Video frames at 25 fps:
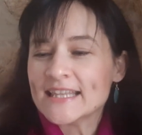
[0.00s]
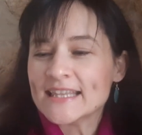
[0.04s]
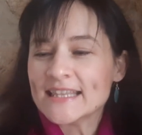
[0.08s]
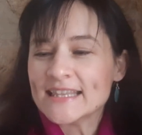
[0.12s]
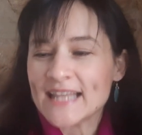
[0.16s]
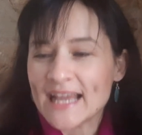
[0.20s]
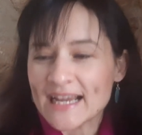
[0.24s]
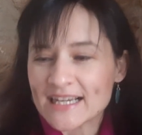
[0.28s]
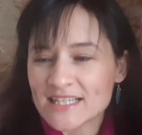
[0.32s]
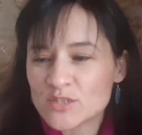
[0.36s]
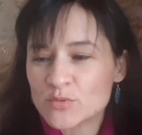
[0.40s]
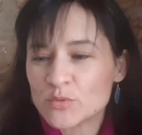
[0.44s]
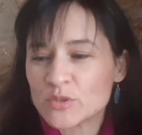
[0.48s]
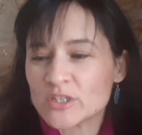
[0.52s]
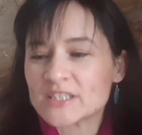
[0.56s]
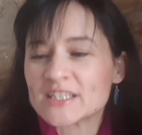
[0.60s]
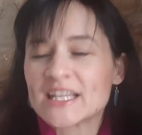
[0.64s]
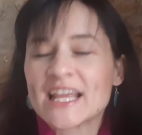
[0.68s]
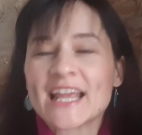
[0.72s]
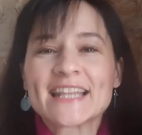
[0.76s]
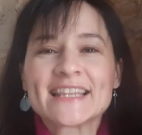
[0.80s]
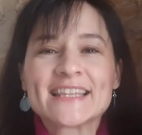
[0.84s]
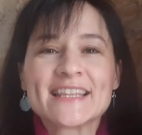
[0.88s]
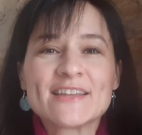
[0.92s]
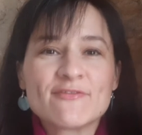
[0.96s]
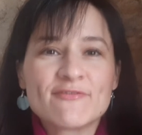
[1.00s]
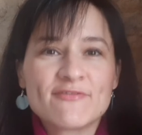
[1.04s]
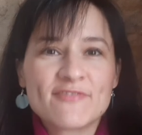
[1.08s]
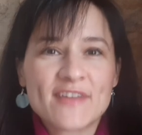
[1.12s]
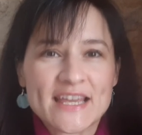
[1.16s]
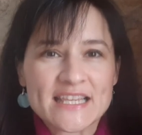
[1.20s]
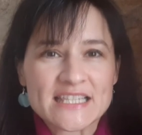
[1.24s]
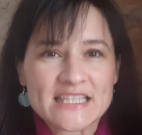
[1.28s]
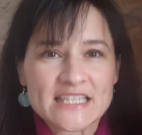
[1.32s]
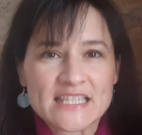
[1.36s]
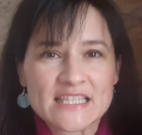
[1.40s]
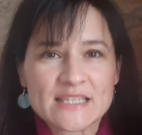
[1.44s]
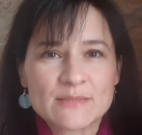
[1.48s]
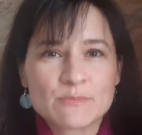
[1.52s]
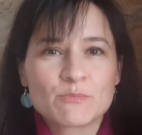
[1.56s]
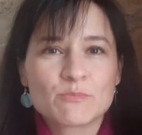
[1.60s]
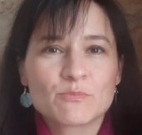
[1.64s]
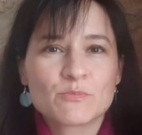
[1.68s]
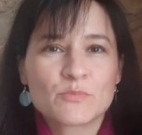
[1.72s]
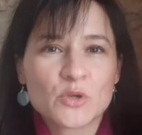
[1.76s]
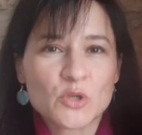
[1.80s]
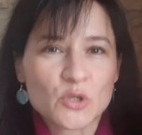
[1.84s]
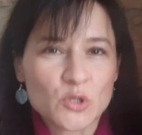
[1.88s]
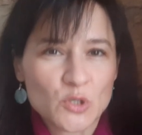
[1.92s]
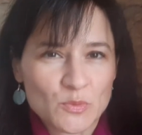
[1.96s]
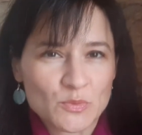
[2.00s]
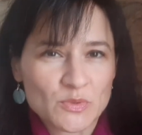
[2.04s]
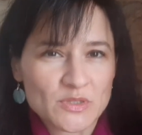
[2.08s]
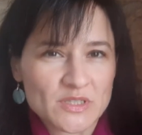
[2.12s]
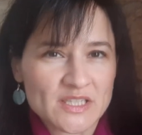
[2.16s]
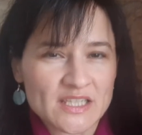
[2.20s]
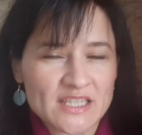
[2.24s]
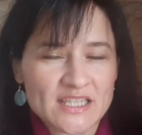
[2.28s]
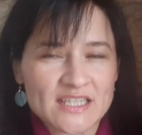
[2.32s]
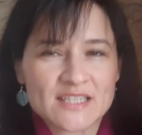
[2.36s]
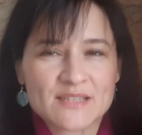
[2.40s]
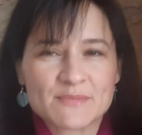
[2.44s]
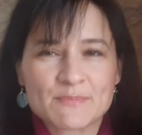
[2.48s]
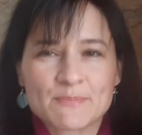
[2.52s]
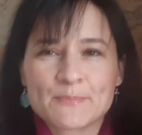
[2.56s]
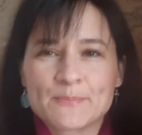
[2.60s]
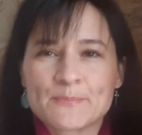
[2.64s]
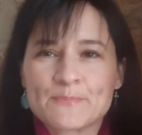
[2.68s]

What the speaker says: Next one, defense purposes.